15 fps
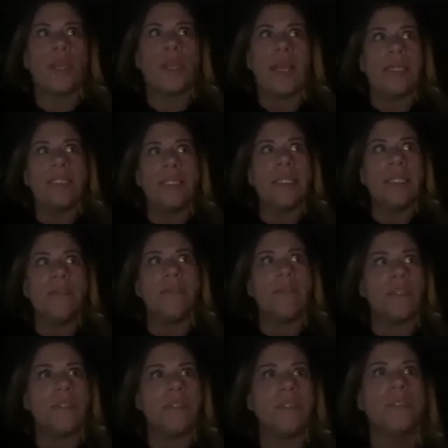Like, I
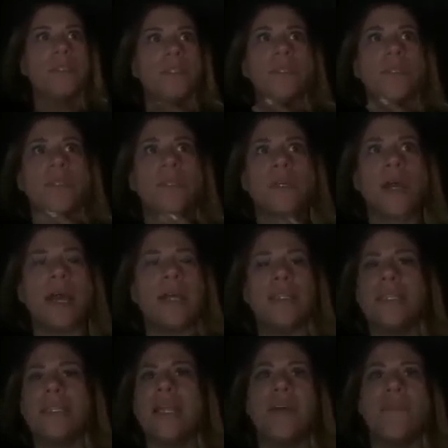didn't
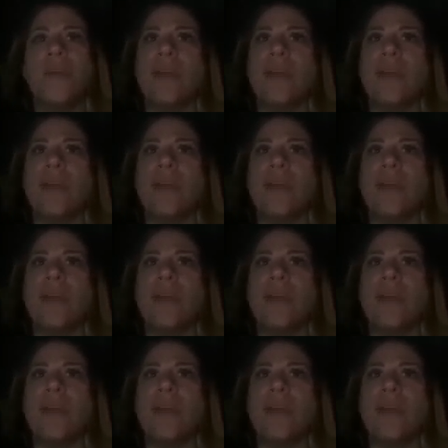have